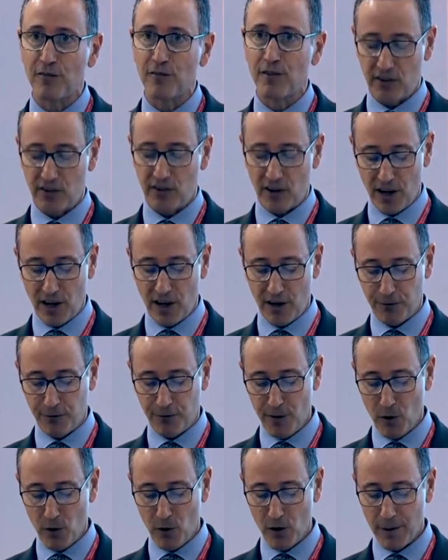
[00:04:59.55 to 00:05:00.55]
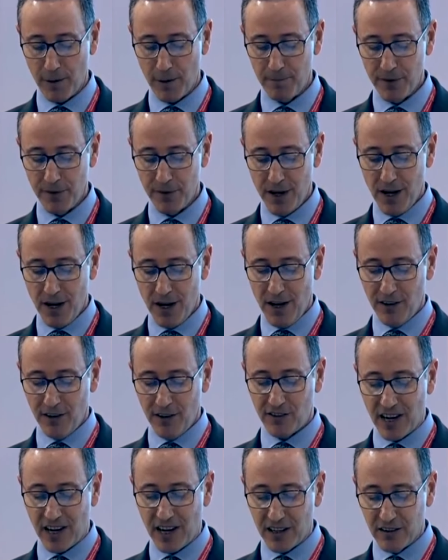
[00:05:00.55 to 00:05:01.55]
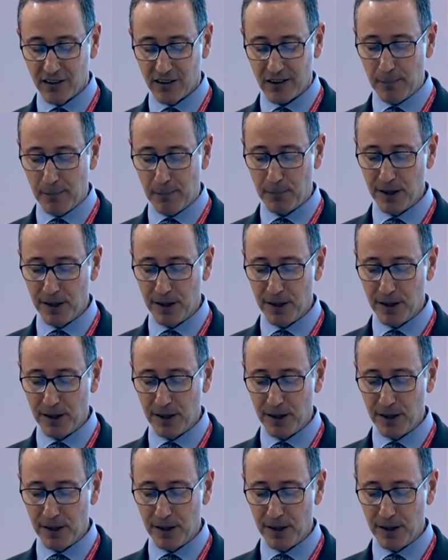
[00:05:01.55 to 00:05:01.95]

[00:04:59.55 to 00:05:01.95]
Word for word: of the Sendai Framework, Second, a